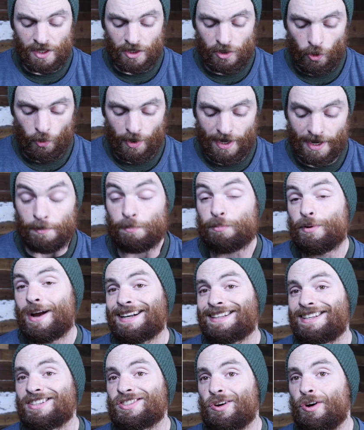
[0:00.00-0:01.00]
Go ahead,
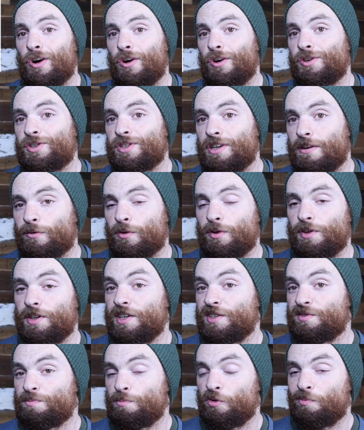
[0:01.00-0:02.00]
practice all several of
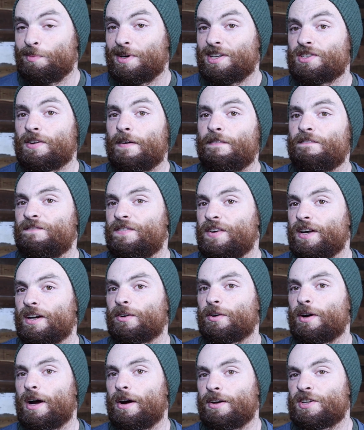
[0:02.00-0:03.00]
these movements.
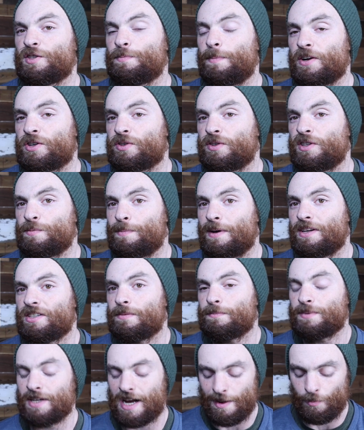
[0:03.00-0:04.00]
Figure out, especially spend
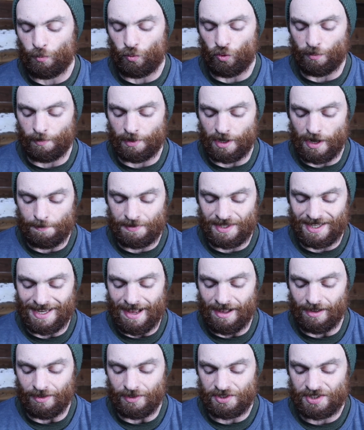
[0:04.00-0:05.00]
some time warming up the
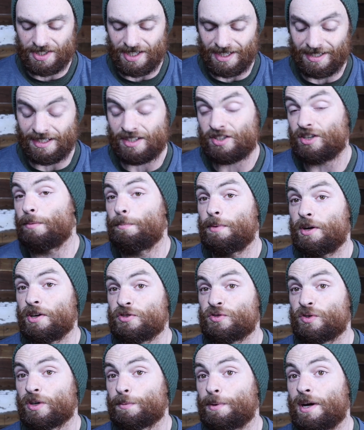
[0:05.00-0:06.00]
L-seated dumbbell
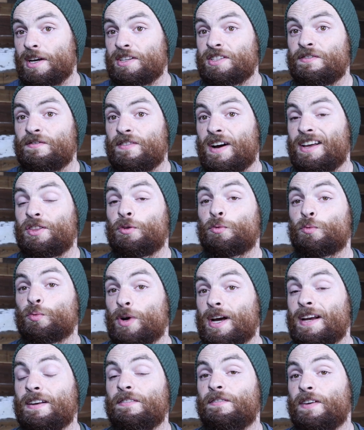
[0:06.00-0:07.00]
strict press and find the
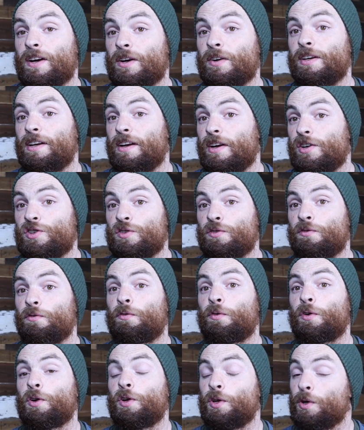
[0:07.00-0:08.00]
right variation
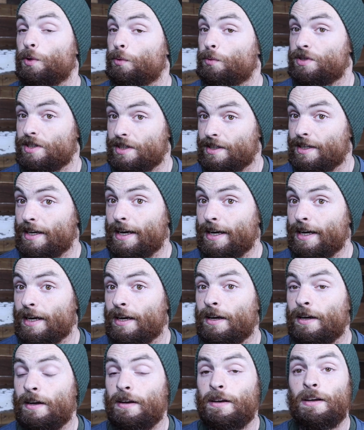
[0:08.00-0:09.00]
for you today.
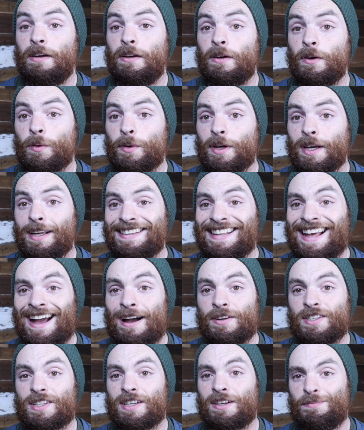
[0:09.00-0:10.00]
Okay,
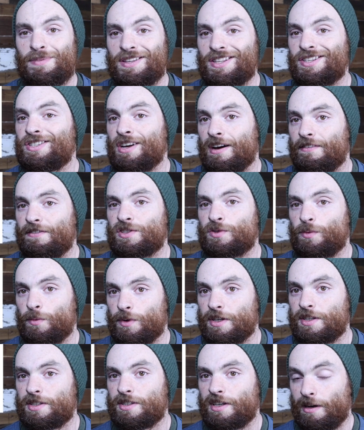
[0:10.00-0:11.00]
that's gonna be the toughest
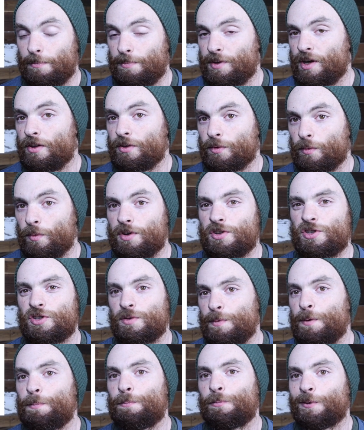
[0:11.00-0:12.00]
one to set up. The other one
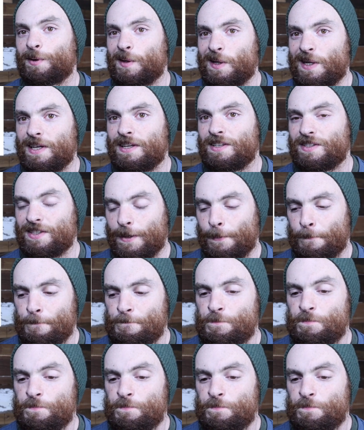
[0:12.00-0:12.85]
should be pretty easy.